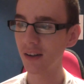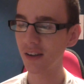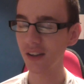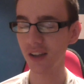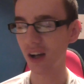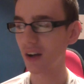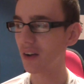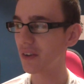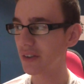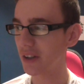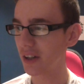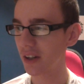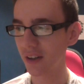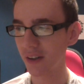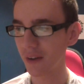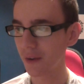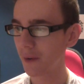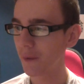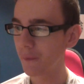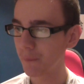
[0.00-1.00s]
You know,
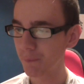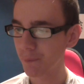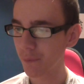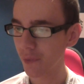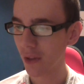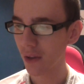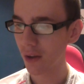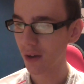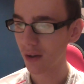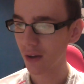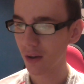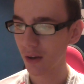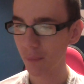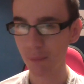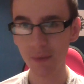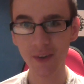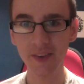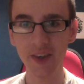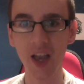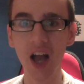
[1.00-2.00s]

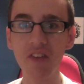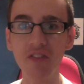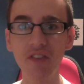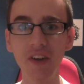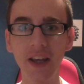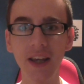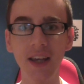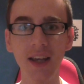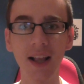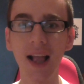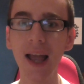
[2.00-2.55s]
Mustafi